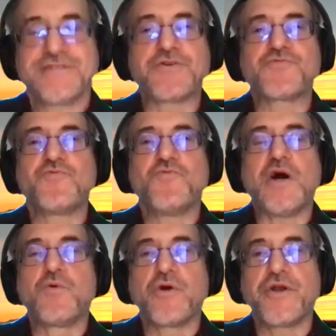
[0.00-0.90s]
that was
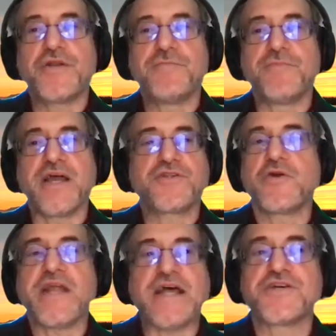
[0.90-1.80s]
well worded, Mike.
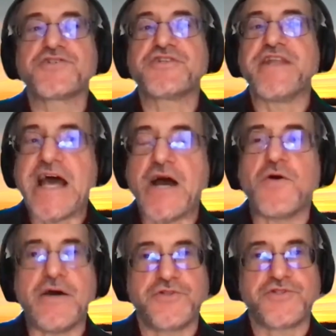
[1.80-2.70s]
Don't ask us
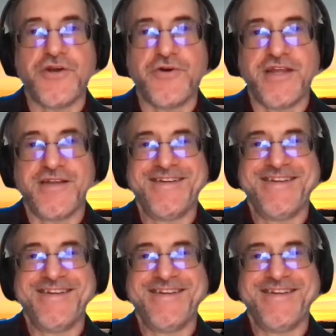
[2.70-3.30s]
now how it's going.